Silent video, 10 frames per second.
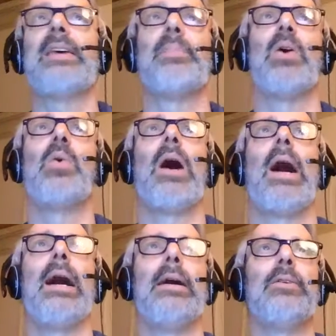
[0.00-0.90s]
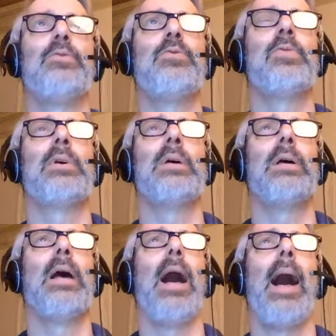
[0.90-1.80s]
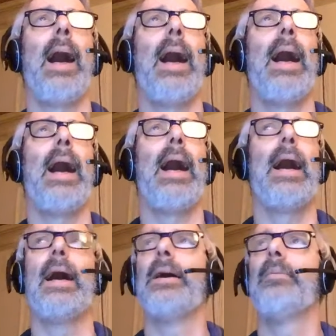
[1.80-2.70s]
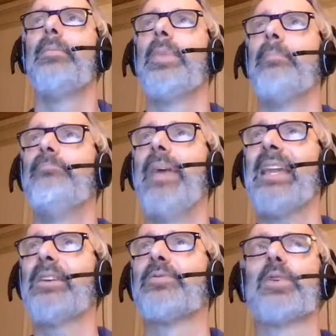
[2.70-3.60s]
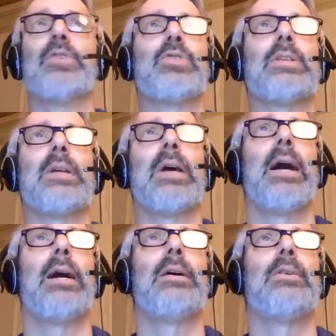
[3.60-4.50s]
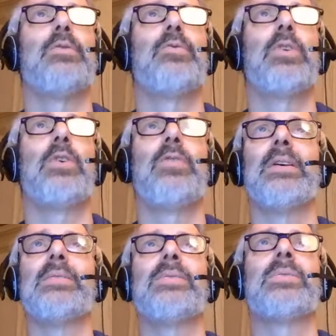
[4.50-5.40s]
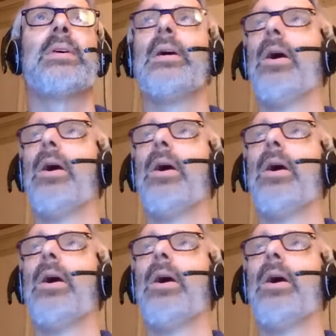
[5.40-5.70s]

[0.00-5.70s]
demo of the beta version of HuViz